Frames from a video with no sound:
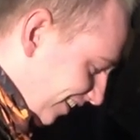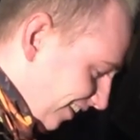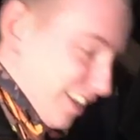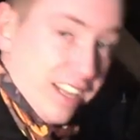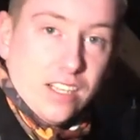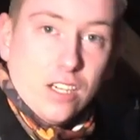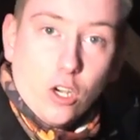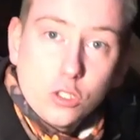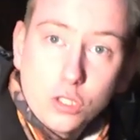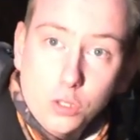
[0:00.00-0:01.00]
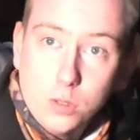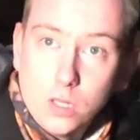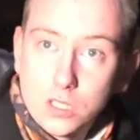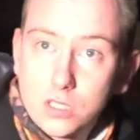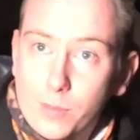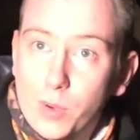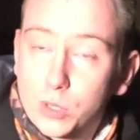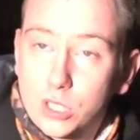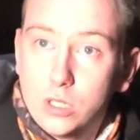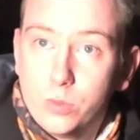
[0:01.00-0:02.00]
Yeah, also last time I
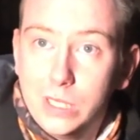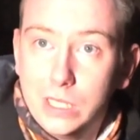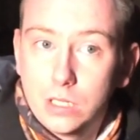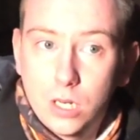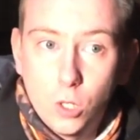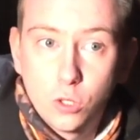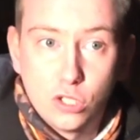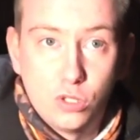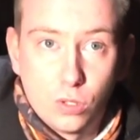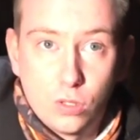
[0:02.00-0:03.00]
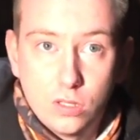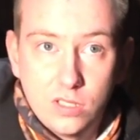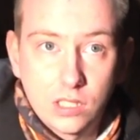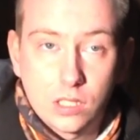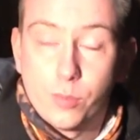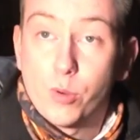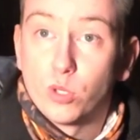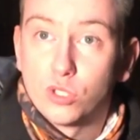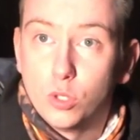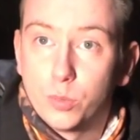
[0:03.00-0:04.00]
was here we closed the door, this time it
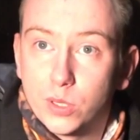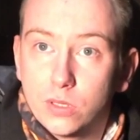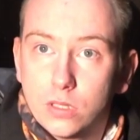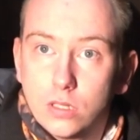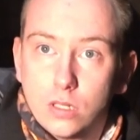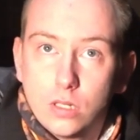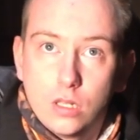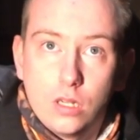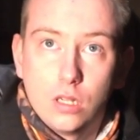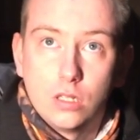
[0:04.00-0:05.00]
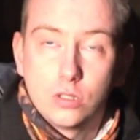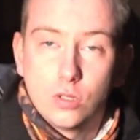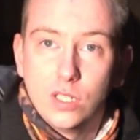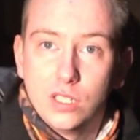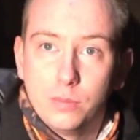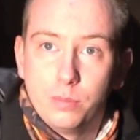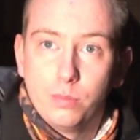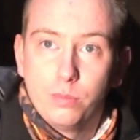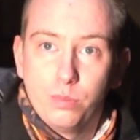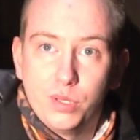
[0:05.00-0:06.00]
was open. Uh, it's only,
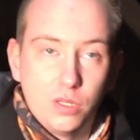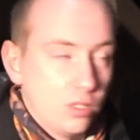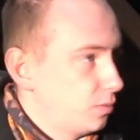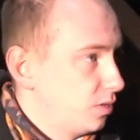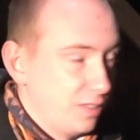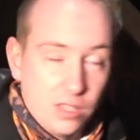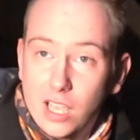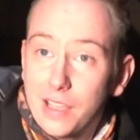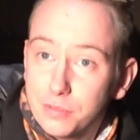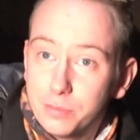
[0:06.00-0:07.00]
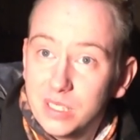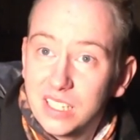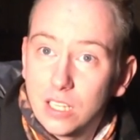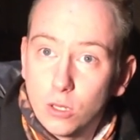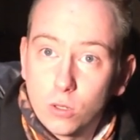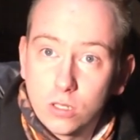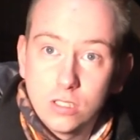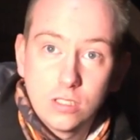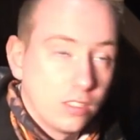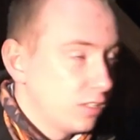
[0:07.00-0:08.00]
it hasn't been that long,
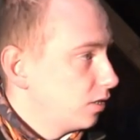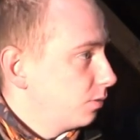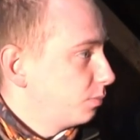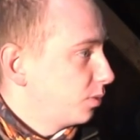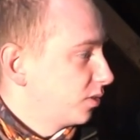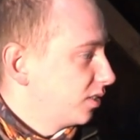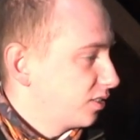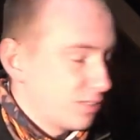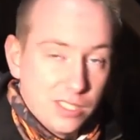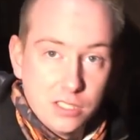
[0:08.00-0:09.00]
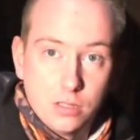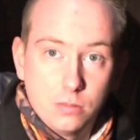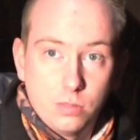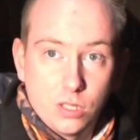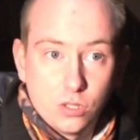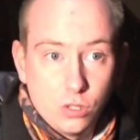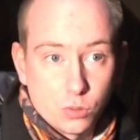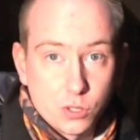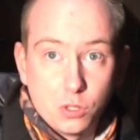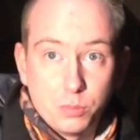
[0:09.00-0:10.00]
but it's crazy because the
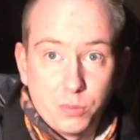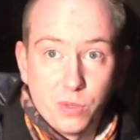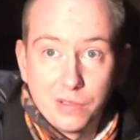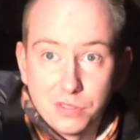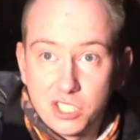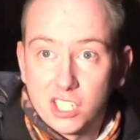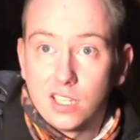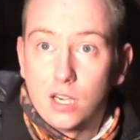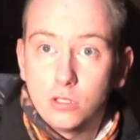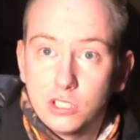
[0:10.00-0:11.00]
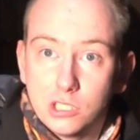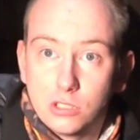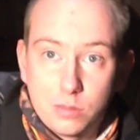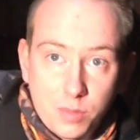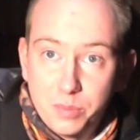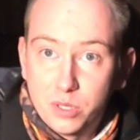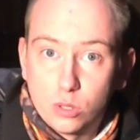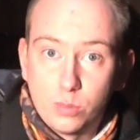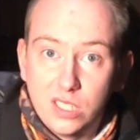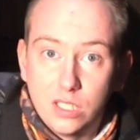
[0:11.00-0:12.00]
door is open, we haven't checked the house yet, so there might be
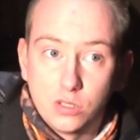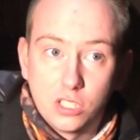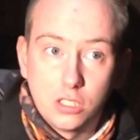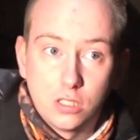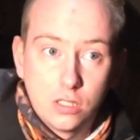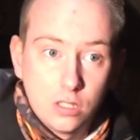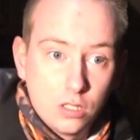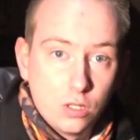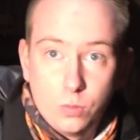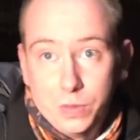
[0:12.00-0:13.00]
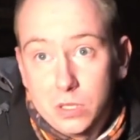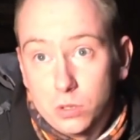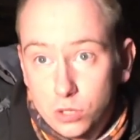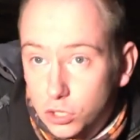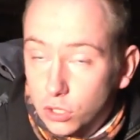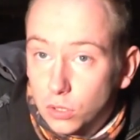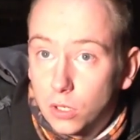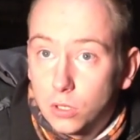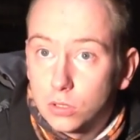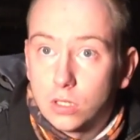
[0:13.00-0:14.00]
somebody else here. We just don't
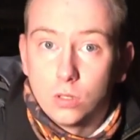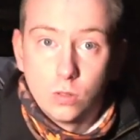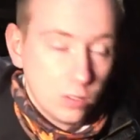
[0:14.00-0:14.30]
know, so.